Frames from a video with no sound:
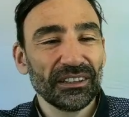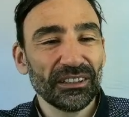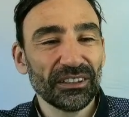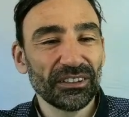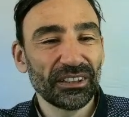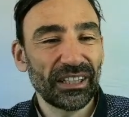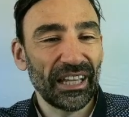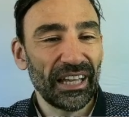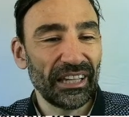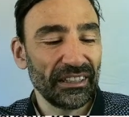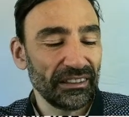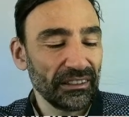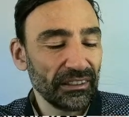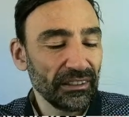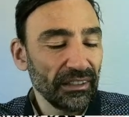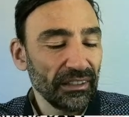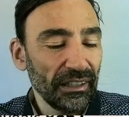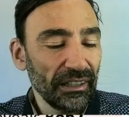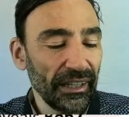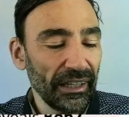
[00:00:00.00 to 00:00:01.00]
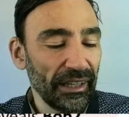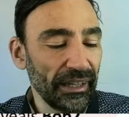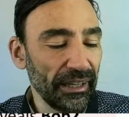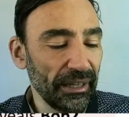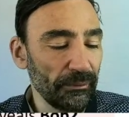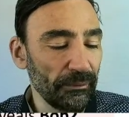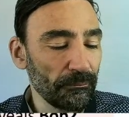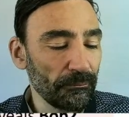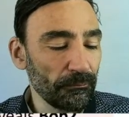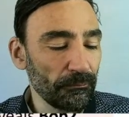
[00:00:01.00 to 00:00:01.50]
Okay,
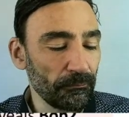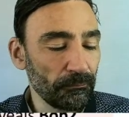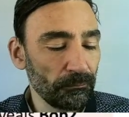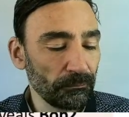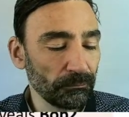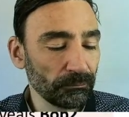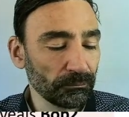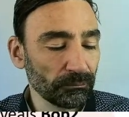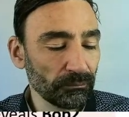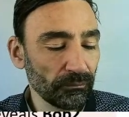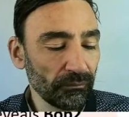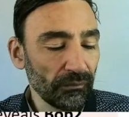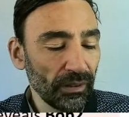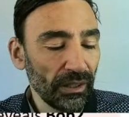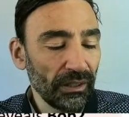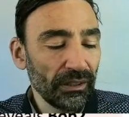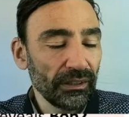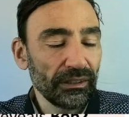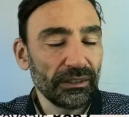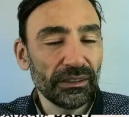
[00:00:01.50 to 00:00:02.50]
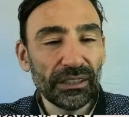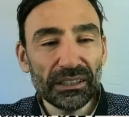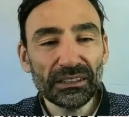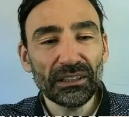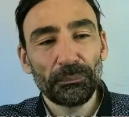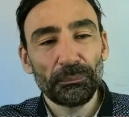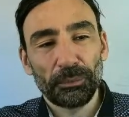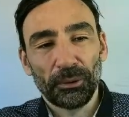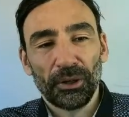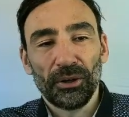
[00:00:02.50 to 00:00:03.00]

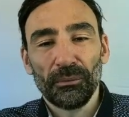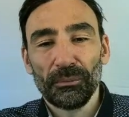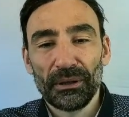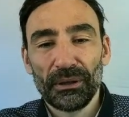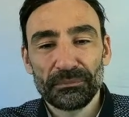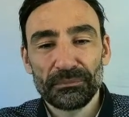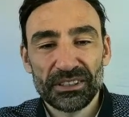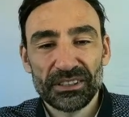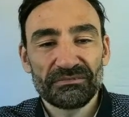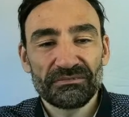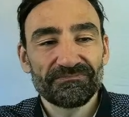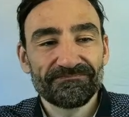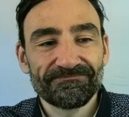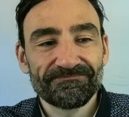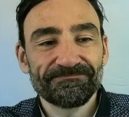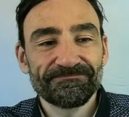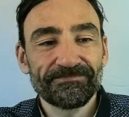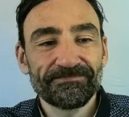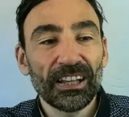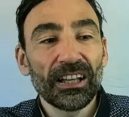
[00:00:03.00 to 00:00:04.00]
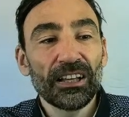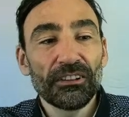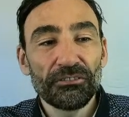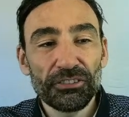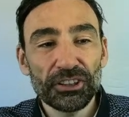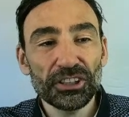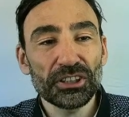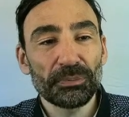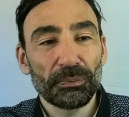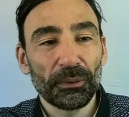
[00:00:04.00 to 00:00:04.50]
little problems.
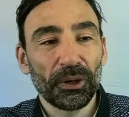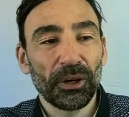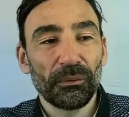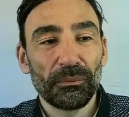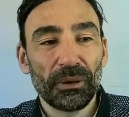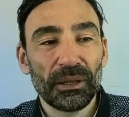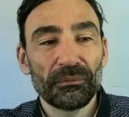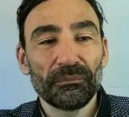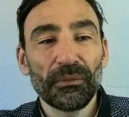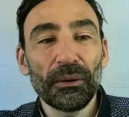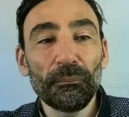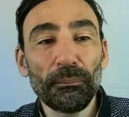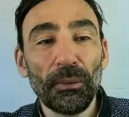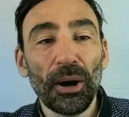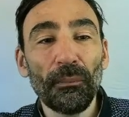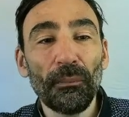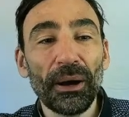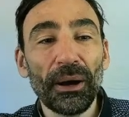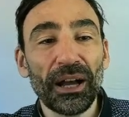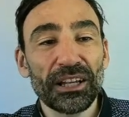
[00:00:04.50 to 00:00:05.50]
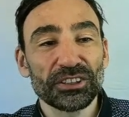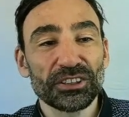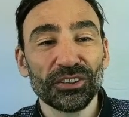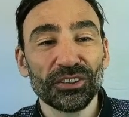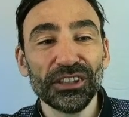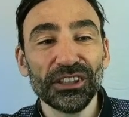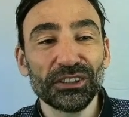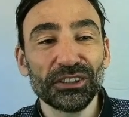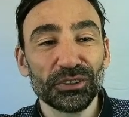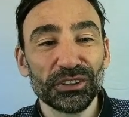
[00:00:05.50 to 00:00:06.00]
First problem, Bob has
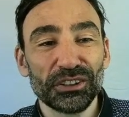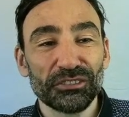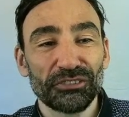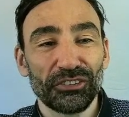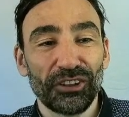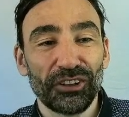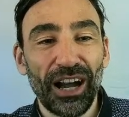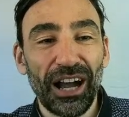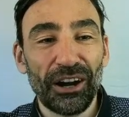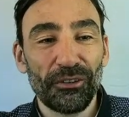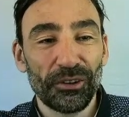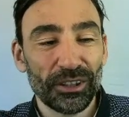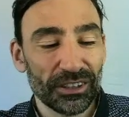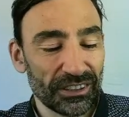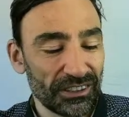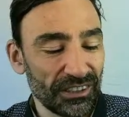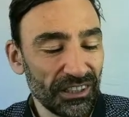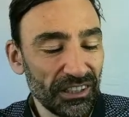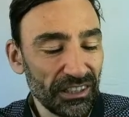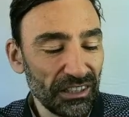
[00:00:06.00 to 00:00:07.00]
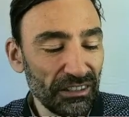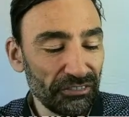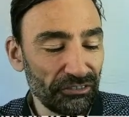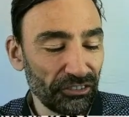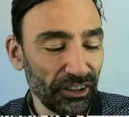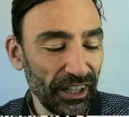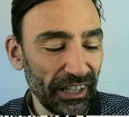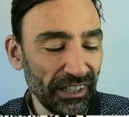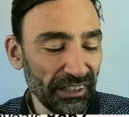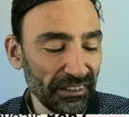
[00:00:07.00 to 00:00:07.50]
only 24 hours. If
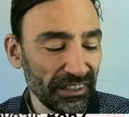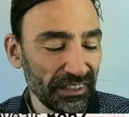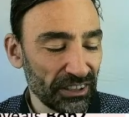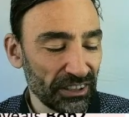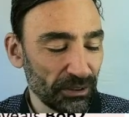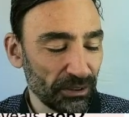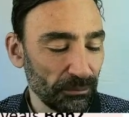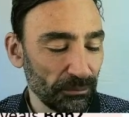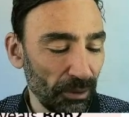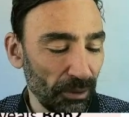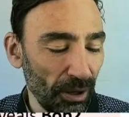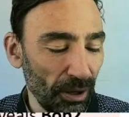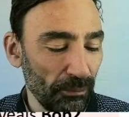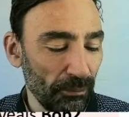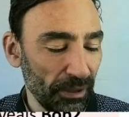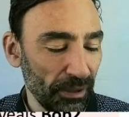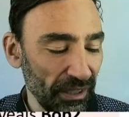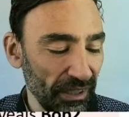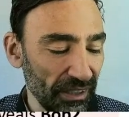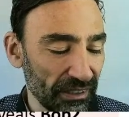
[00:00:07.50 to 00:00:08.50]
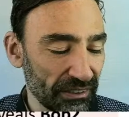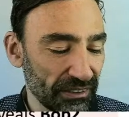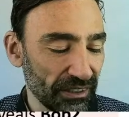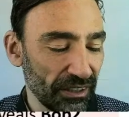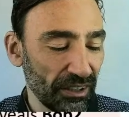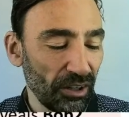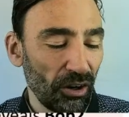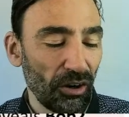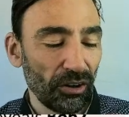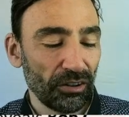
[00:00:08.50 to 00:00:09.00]
for any reason Bob is
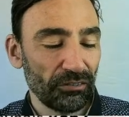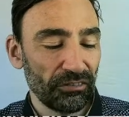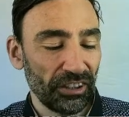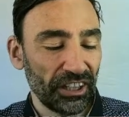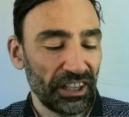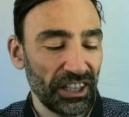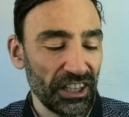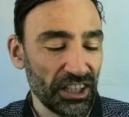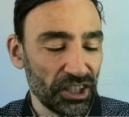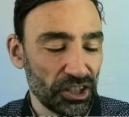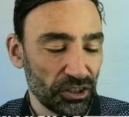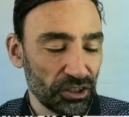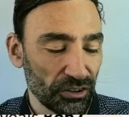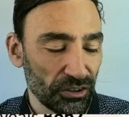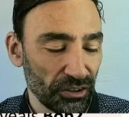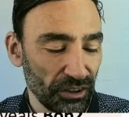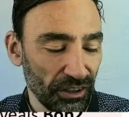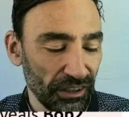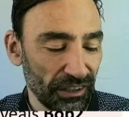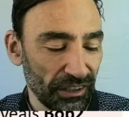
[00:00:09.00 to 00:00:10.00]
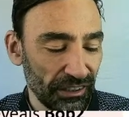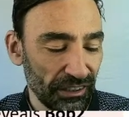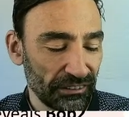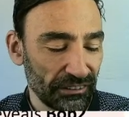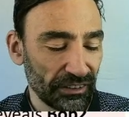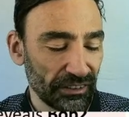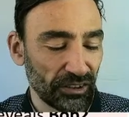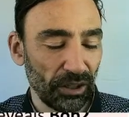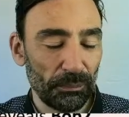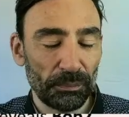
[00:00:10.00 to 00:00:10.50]
on vacation in a
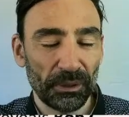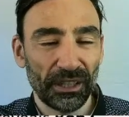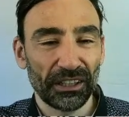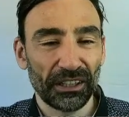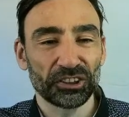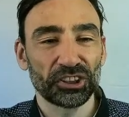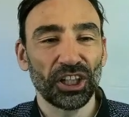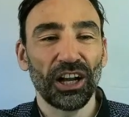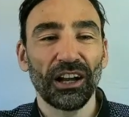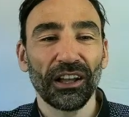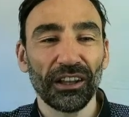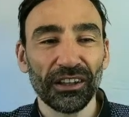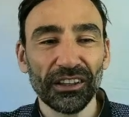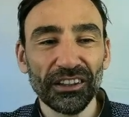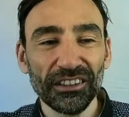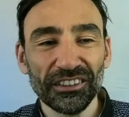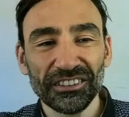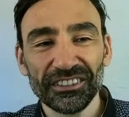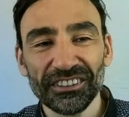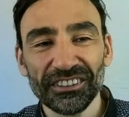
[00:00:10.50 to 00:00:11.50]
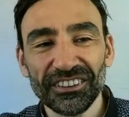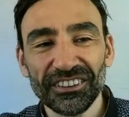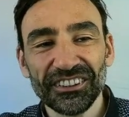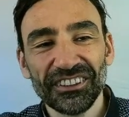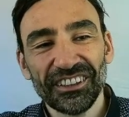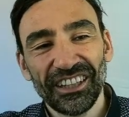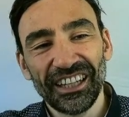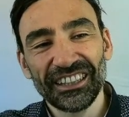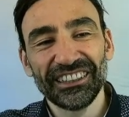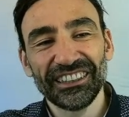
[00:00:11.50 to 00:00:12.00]
tropical jungle
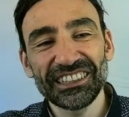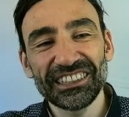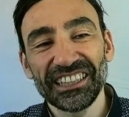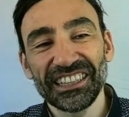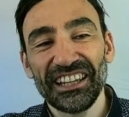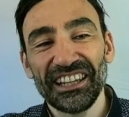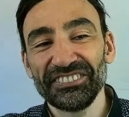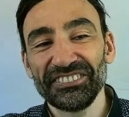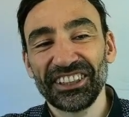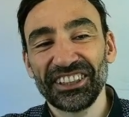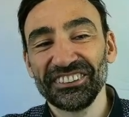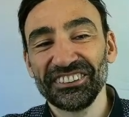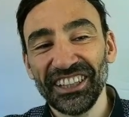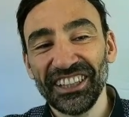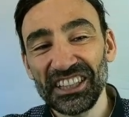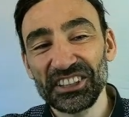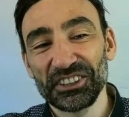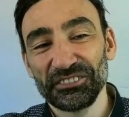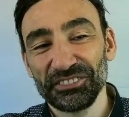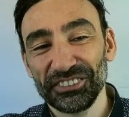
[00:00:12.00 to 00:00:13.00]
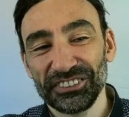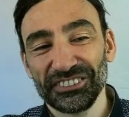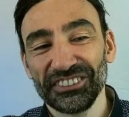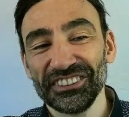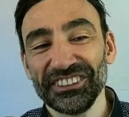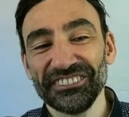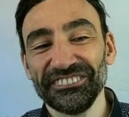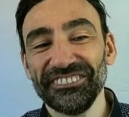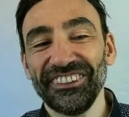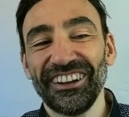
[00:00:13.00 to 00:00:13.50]
and doesn't have the connection for
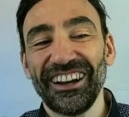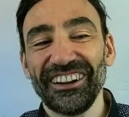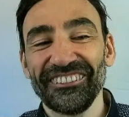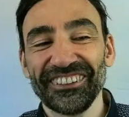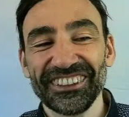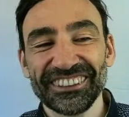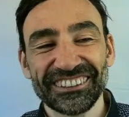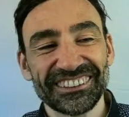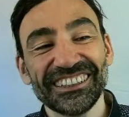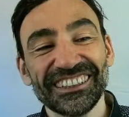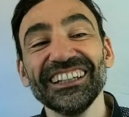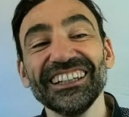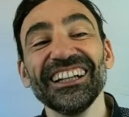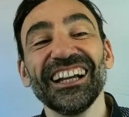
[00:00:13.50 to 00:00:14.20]
24 hours,